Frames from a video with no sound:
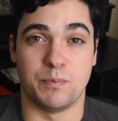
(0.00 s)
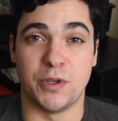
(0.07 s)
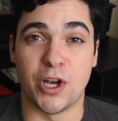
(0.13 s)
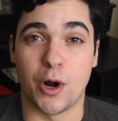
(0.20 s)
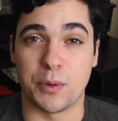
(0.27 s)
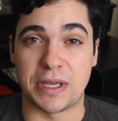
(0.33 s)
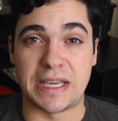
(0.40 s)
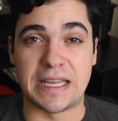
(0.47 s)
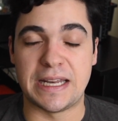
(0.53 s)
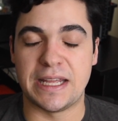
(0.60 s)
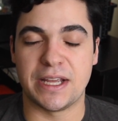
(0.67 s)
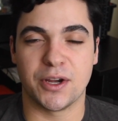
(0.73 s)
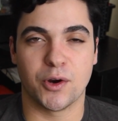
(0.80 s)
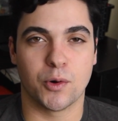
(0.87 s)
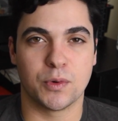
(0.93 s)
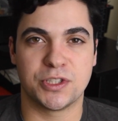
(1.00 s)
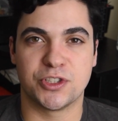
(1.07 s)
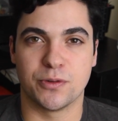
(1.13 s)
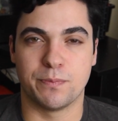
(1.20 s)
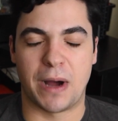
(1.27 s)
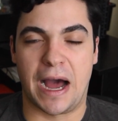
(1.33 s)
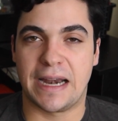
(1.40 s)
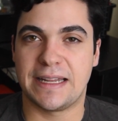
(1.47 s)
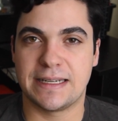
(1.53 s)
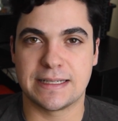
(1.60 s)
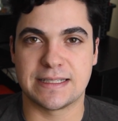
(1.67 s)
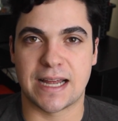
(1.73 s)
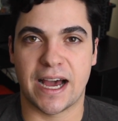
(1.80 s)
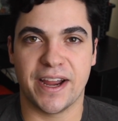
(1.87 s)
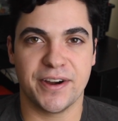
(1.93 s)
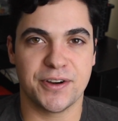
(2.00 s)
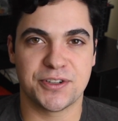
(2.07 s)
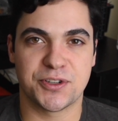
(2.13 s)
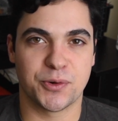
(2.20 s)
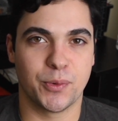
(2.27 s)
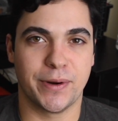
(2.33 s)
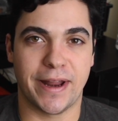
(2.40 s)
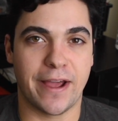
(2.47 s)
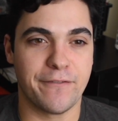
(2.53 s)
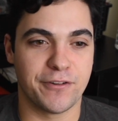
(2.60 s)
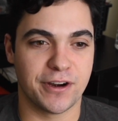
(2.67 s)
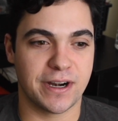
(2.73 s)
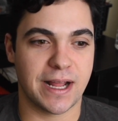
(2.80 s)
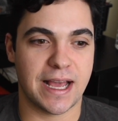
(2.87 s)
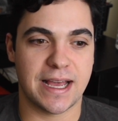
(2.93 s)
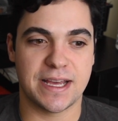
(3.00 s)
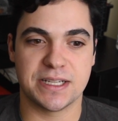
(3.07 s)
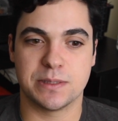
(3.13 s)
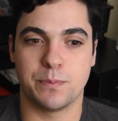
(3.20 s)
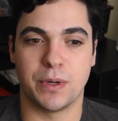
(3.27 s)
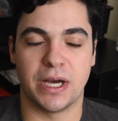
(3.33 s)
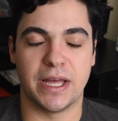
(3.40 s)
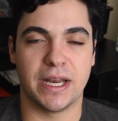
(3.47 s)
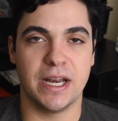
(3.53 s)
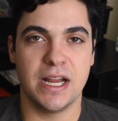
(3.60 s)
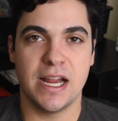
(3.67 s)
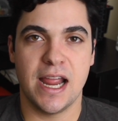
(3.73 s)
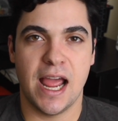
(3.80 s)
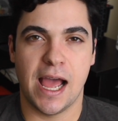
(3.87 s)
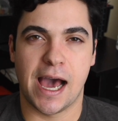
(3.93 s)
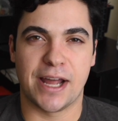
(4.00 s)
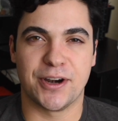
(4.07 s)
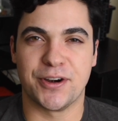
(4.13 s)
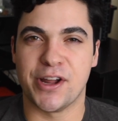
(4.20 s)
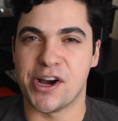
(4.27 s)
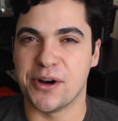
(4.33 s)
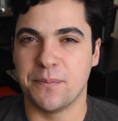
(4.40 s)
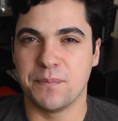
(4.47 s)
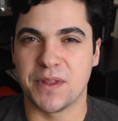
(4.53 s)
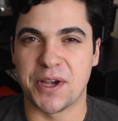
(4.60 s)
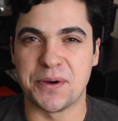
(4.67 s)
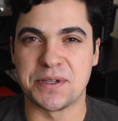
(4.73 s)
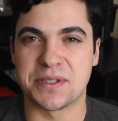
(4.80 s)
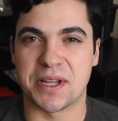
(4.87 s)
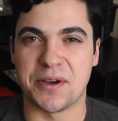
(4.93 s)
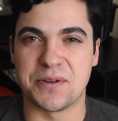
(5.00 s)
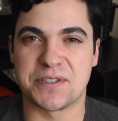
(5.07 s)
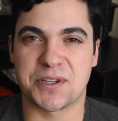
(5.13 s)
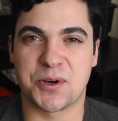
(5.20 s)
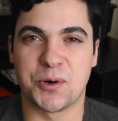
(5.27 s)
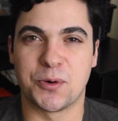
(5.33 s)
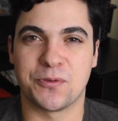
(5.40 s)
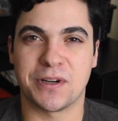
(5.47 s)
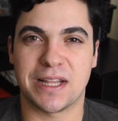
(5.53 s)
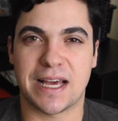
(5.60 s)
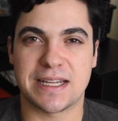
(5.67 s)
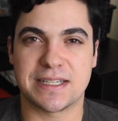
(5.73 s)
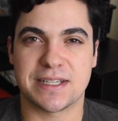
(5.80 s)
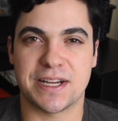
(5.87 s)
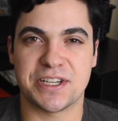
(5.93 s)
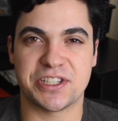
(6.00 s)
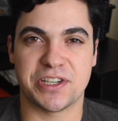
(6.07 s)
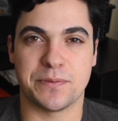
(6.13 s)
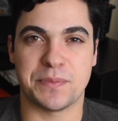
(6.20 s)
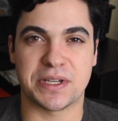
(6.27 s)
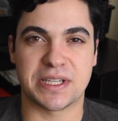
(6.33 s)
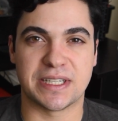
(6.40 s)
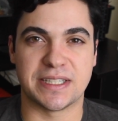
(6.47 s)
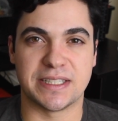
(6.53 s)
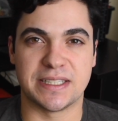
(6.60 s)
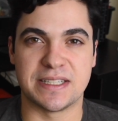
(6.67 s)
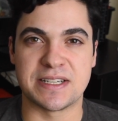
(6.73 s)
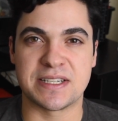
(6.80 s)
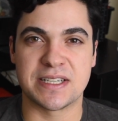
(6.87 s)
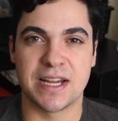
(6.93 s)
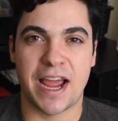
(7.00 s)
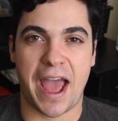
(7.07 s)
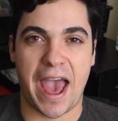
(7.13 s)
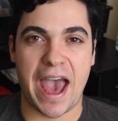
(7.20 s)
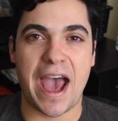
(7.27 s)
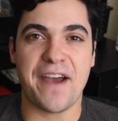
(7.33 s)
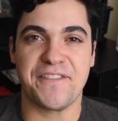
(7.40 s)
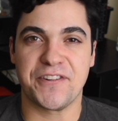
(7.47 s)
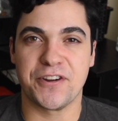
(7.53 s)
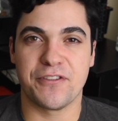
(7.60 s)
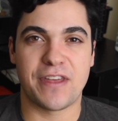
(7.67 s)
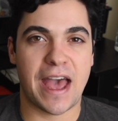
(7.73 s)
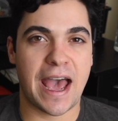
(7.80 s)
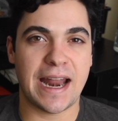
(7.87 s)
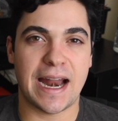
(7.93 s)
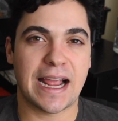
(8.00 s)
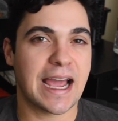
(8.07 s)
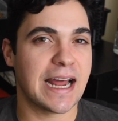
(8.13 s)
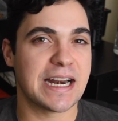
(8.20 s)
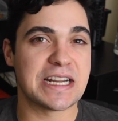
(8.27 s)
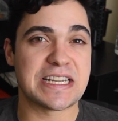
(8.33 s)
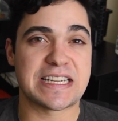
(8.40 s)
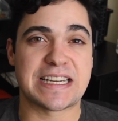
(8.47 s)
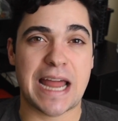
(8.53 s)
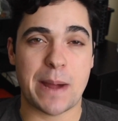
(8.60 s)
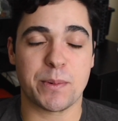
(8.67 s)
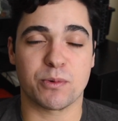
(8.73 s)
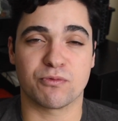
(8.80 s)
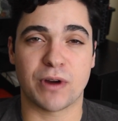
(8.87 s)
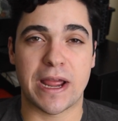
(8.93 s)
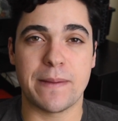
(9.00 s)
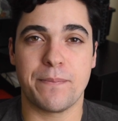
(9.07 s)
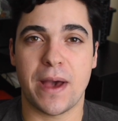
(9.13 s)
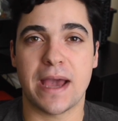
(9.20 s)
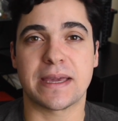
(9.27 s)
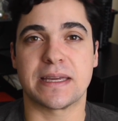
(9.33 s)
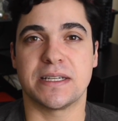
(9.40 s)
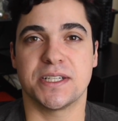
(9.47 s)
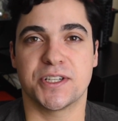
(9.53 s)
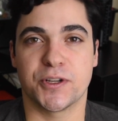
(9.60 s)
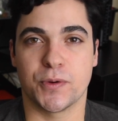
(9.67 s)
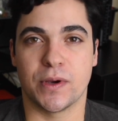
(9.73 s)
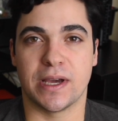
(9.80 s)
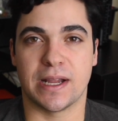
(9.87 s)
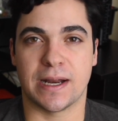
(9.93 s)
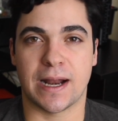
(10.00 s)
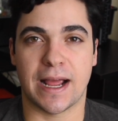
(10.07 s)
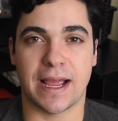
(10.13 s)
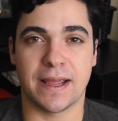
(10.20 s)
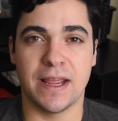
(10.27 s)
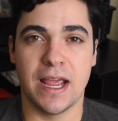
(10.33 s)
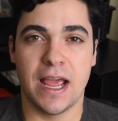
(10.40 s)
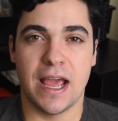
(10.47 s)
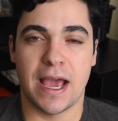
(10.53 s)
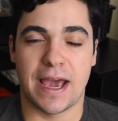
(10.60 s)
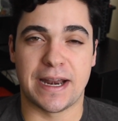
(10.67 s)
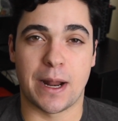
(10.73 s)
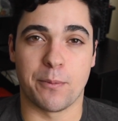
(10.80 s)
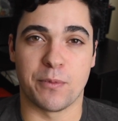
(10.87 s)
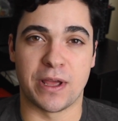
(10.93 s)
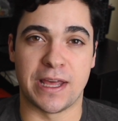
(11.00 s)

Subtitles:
eating or what your body desires or whatever it has. But I don't know, it was a cool realization, because after that I kind of snapped right back into it, and I'm